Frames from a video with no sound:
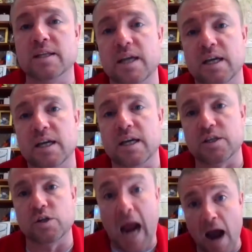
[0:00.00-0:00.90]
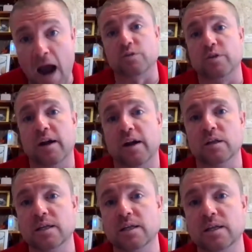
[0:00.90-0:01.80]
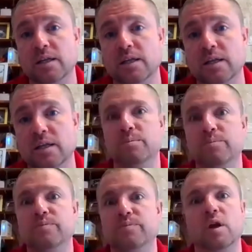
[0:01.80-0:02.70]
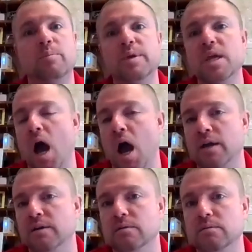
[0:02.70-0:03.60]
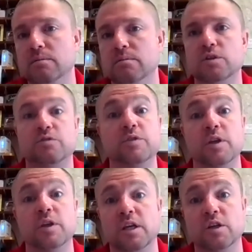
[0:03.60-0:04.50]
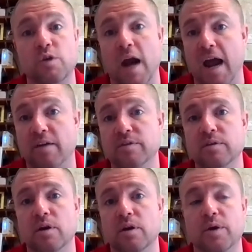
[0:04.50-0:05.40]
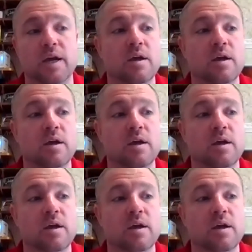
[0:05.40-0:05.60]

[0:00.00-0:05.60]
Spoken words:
your house for air leaks, beyond just feeling a draft, okay?